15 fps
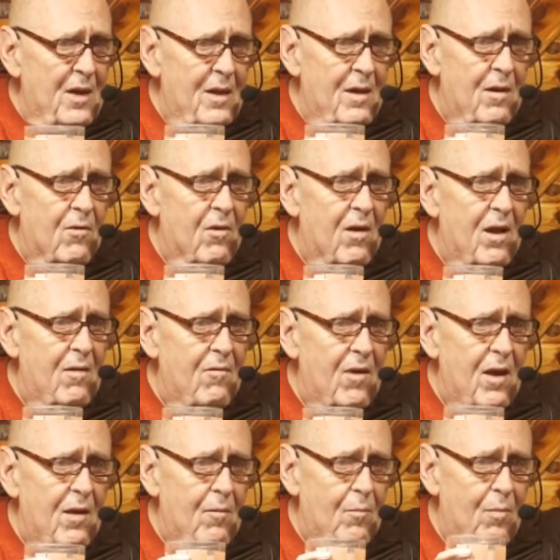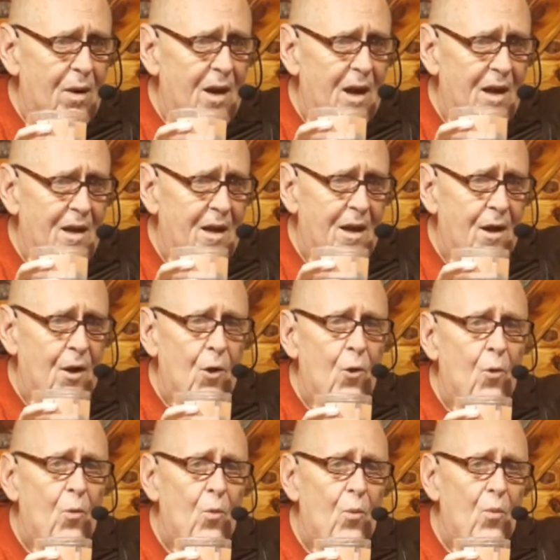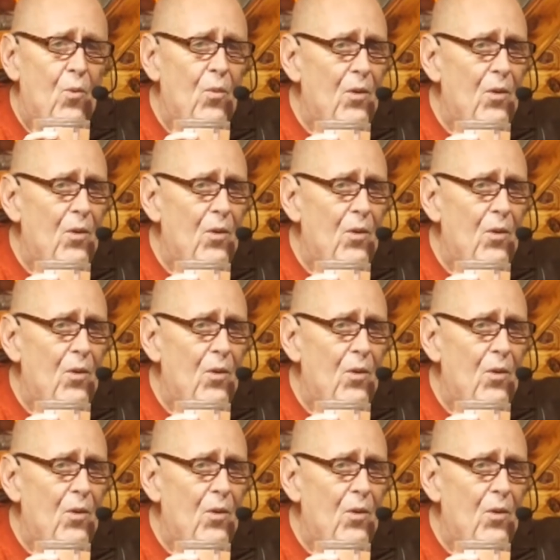in creating, but I didn't know